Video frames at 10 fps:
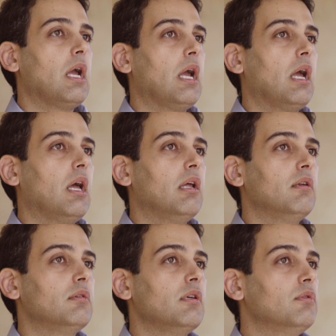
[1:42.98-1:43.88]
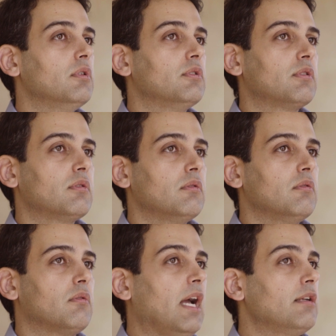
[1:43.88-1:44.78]
and he was
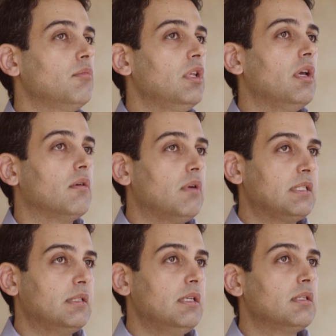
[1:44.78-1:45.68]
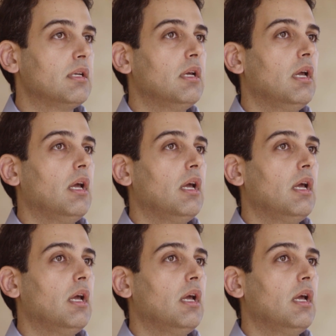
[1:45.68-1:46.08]
randomly arrested